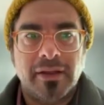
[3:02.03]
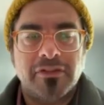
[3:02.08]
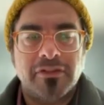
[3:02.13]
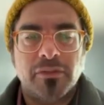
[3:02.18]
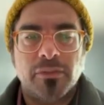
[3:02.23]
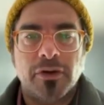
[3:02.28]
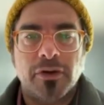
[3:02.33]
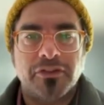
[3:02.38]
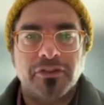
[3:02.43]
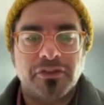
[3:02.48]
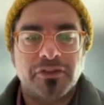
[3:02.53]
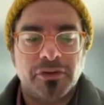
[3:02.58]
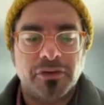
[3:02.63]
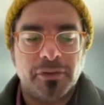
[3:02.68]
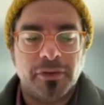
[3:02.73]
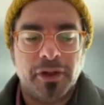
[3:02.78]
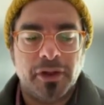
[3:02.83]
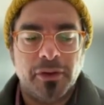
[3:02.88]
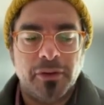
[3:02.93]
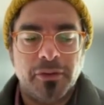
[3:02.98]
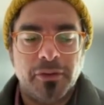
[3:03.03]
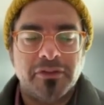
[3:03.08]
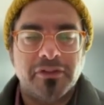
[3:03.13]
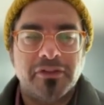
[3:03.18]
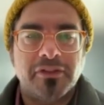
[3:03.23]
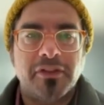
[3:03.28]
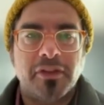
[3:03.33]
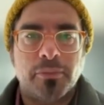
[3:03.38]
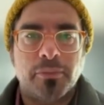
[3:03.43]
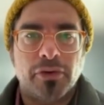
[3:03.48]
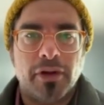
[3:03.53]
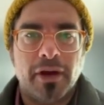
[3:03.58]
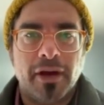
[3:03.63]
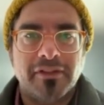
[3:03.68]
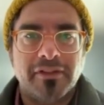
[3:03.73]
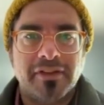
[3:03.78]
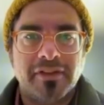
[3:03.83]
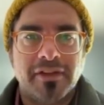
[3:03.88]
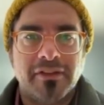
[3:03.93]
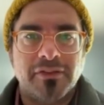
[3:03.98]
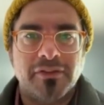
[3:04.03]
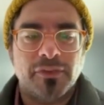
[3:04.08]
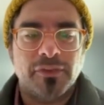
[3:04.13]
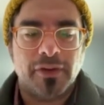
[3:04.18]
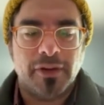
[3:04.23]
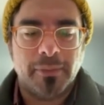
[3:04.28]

He's a roaster who knows the process